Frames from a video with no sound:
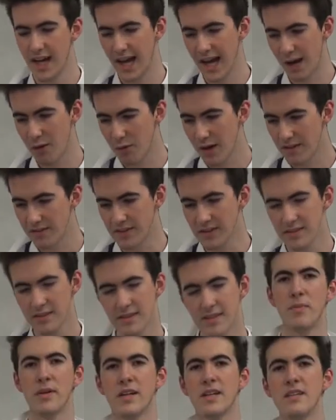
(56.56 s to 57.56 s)
However,
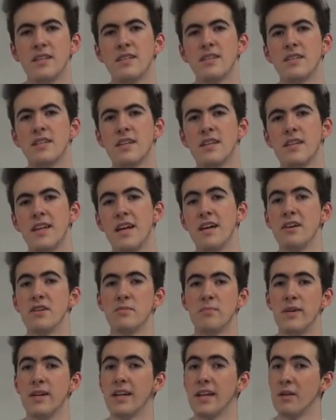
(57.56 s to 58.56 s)
because they are
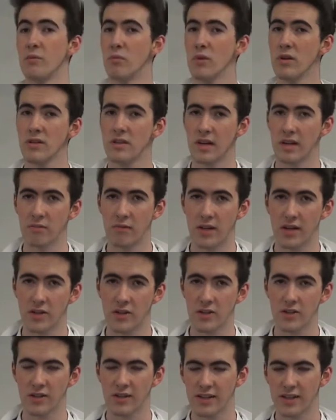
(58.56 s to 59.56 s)
spinning in one
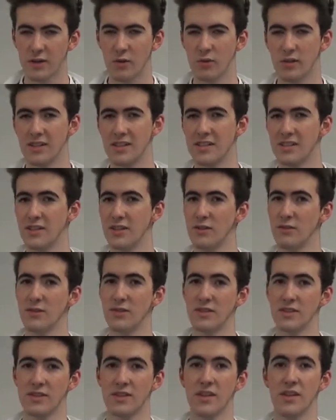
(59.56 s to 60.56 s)
direction, according to
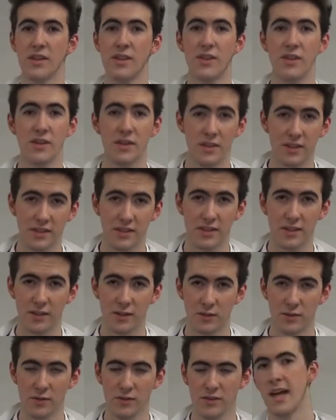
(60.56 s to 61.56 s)
Newton's third
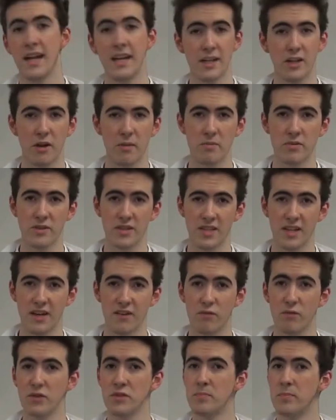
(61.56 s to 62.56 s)
law, the helicopter
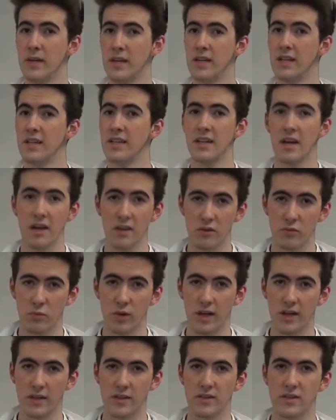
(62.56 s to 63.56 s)
itself will spin in the other
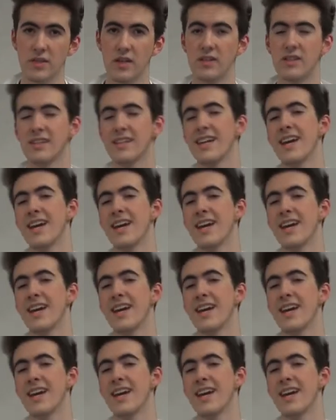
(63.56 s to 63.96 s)
way. So to